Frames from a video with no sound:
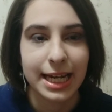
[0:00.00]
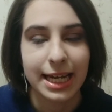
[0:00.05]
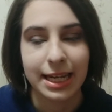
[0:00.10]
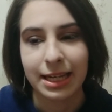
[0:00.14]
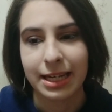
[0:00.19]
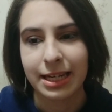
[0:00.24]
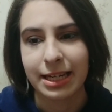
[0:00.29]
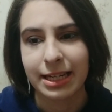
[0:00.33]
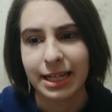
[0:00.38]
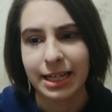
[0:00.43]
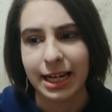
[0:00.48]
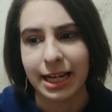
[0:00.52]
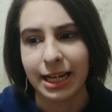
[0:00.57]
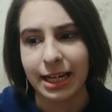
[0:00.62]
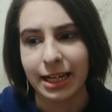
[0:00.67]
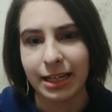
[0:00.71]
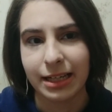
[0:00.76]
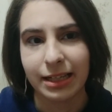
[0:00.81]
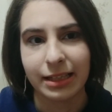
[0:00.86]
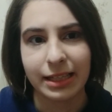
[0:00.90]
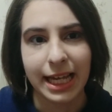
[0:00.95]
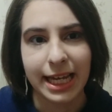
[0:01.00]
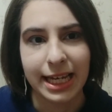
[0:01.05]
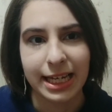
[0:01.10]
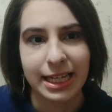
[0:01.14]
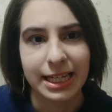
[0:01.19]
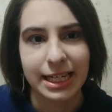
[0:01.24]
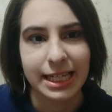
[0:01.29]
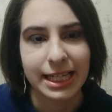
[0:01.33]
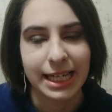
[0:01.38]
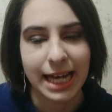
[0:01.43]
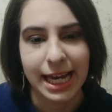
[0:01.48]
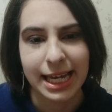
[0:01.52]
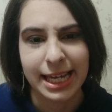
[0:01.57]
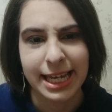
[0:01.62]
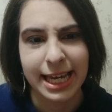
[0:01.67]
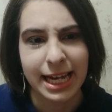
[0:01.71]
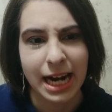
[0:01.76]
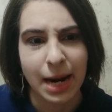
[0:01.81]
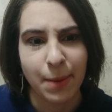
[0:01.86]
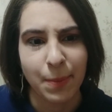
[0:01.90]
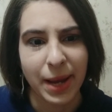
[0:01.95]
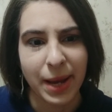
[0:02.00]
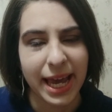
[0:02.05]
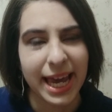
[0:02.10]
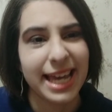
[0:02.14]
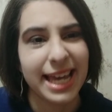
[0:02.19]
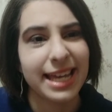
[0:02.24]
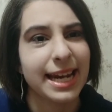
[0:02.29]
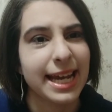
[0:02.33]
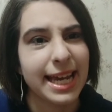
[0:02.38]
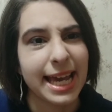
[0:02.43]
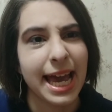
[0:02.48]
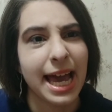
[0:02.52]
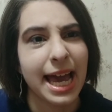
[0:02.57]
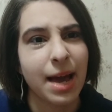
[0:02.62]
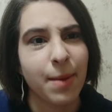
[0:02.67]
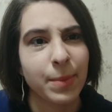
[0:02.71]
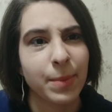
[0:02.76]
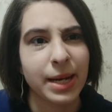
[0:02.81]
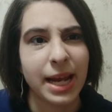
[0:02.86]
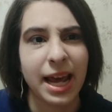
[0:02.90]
and like I get up 8 a.m.